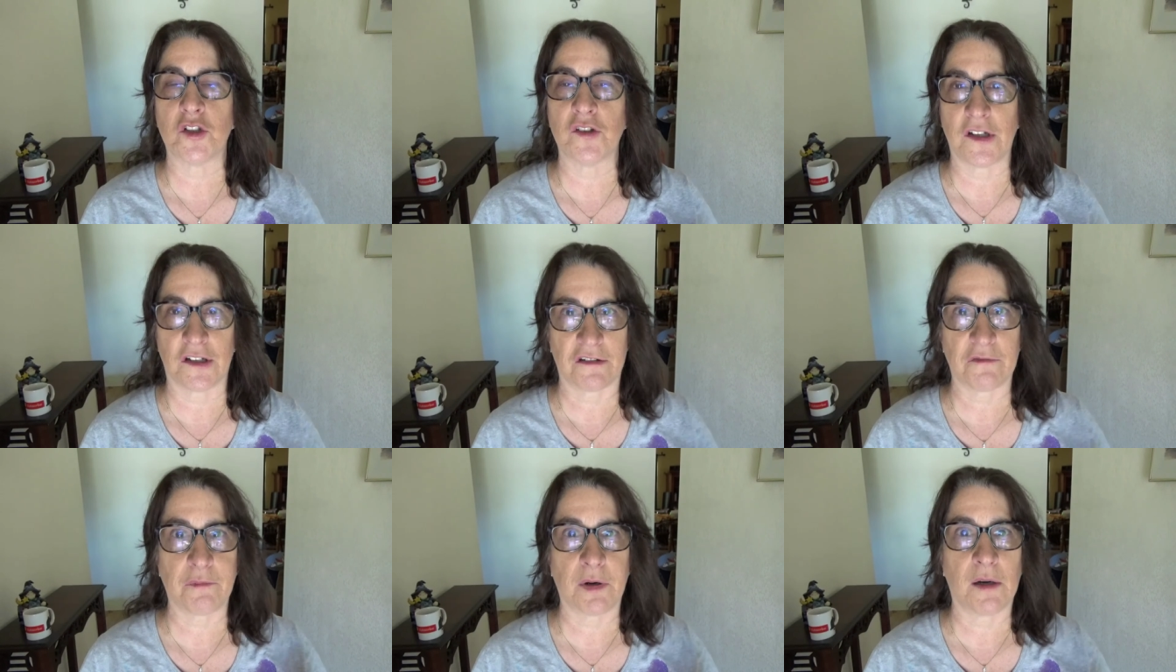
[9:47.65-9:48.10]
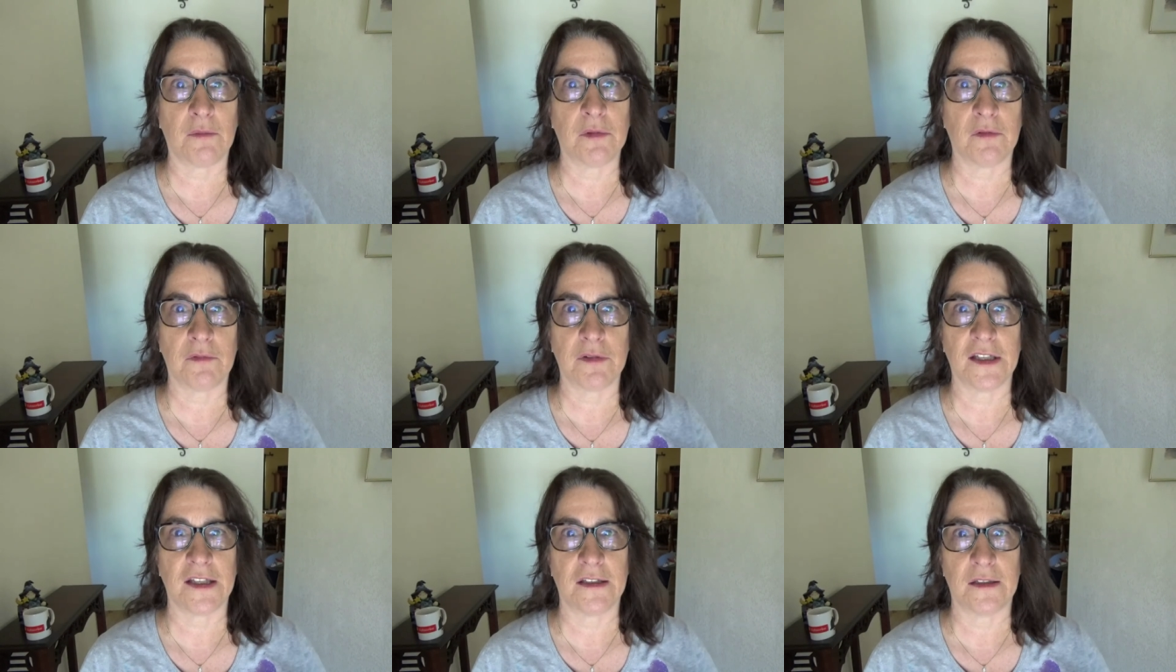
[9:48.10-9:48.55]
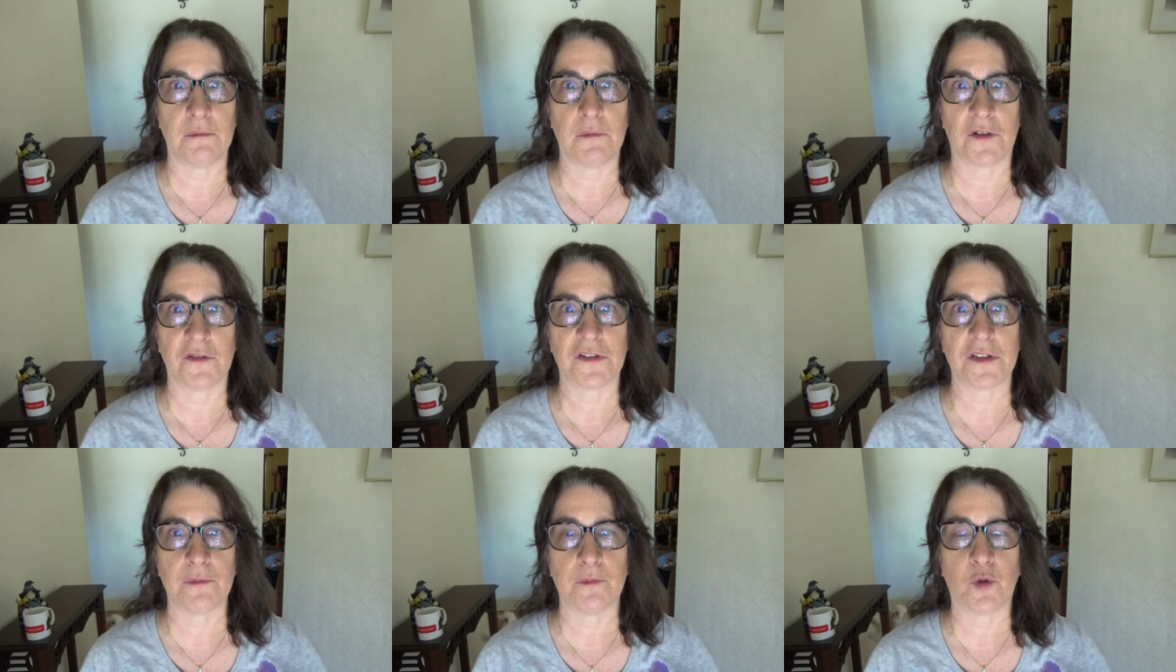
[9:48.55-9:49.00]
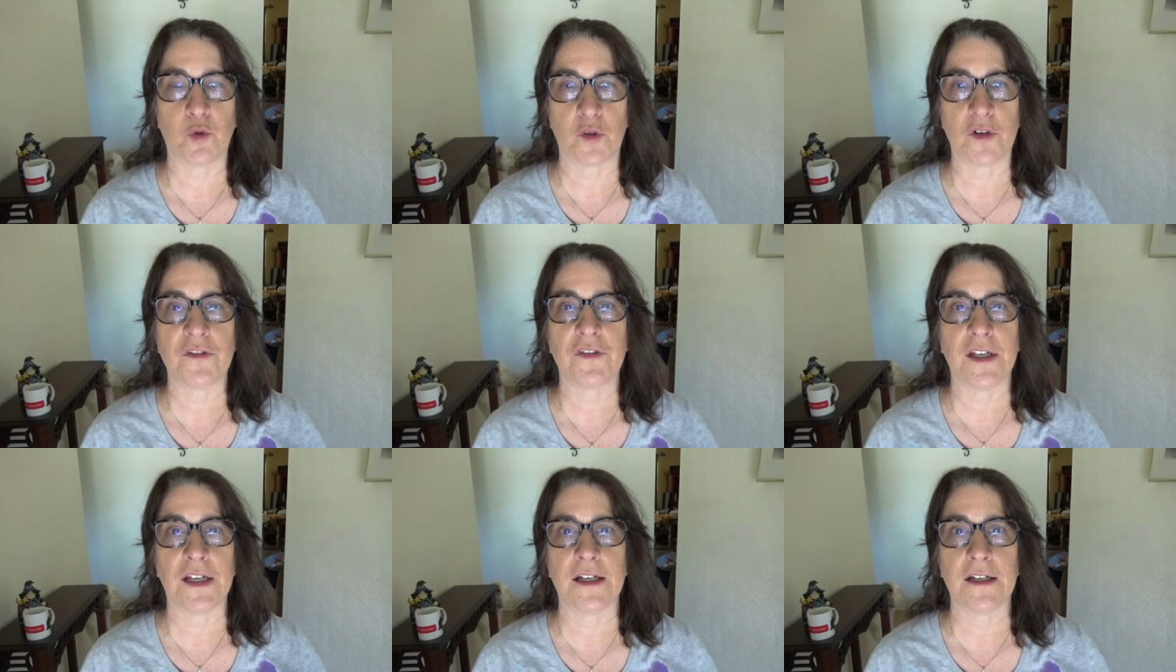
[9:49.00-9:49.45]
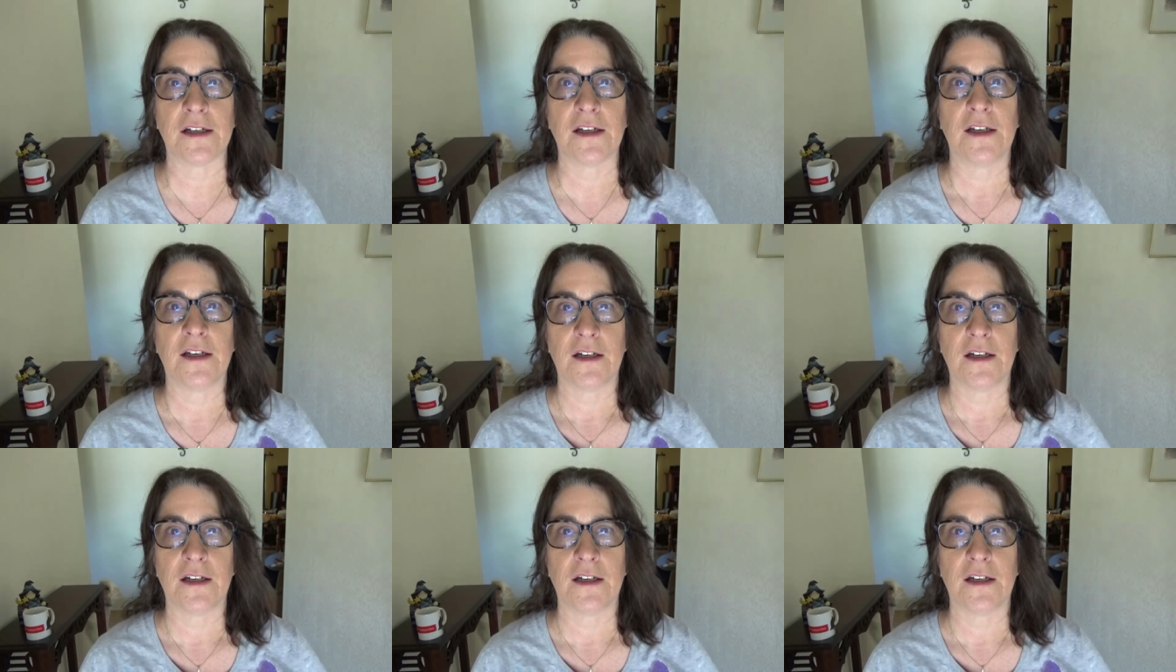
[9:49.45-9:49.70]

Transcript: that's probably the most important thing